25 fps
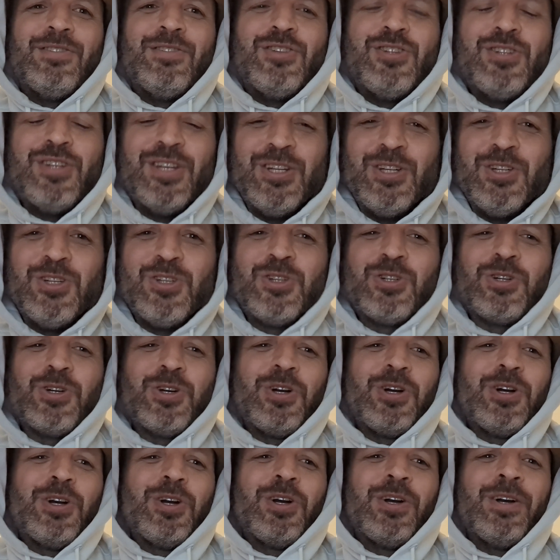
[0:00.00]

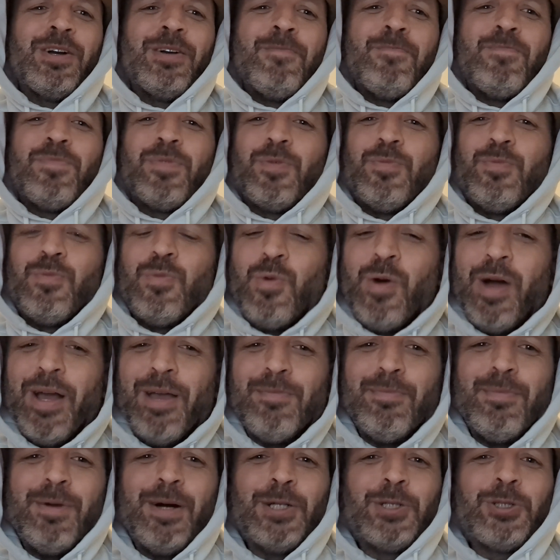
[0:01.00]
ginger,
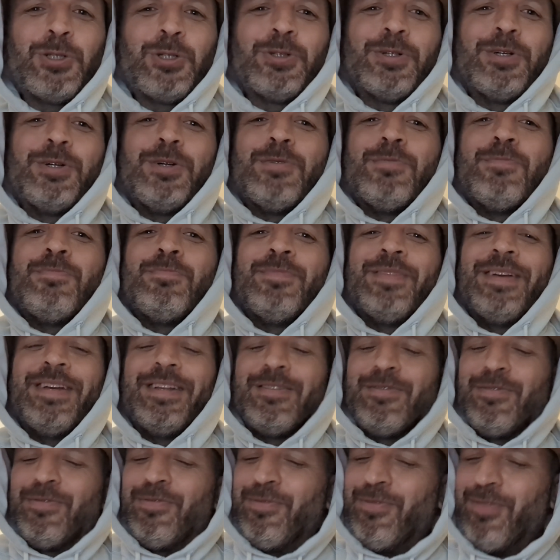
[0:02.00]
white mushroom.
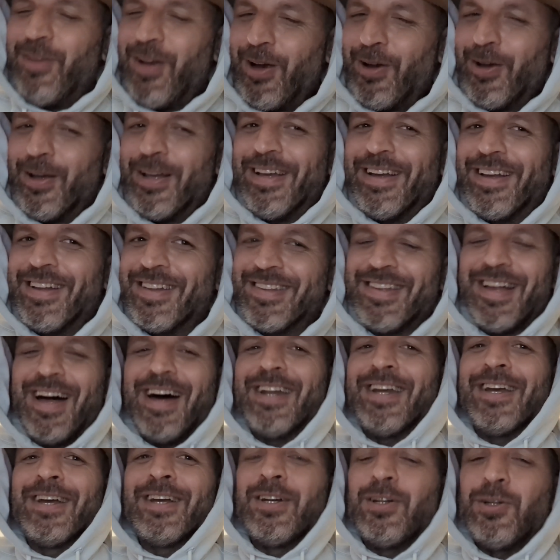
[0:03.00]
It's very
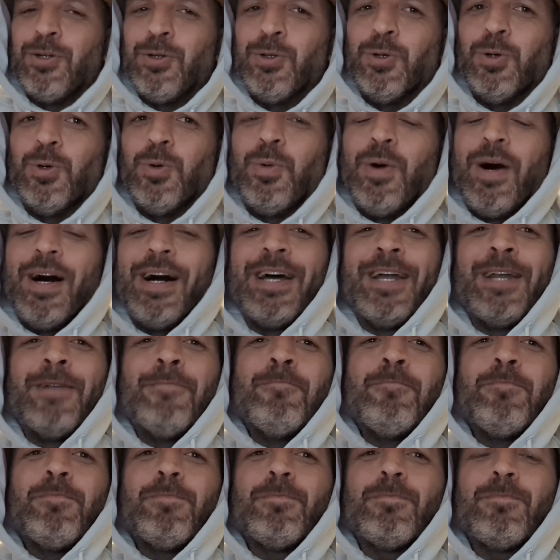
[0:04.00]
exotic, cool wine.
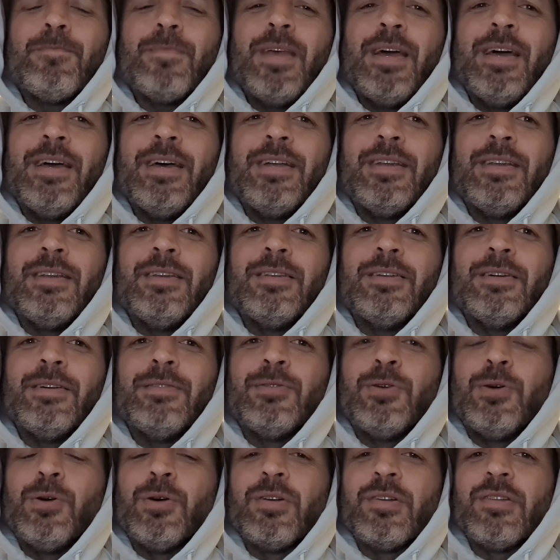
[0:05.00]
And
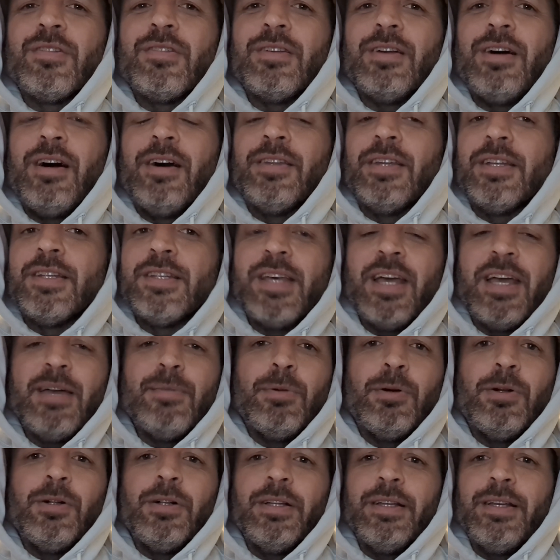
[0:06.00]
of course, on the
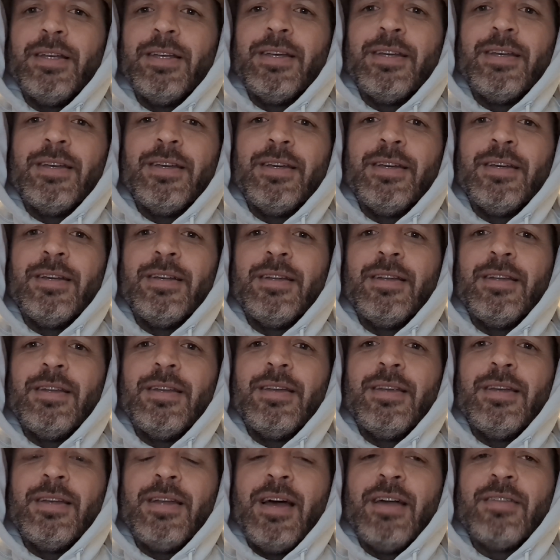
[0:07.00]
table, it
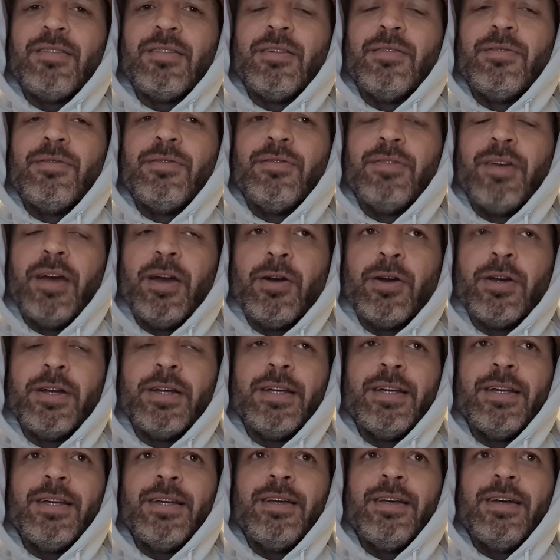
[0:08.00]
has a
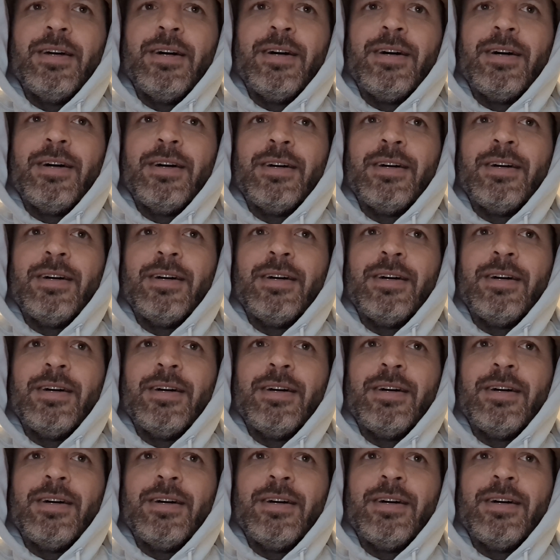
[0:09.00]
very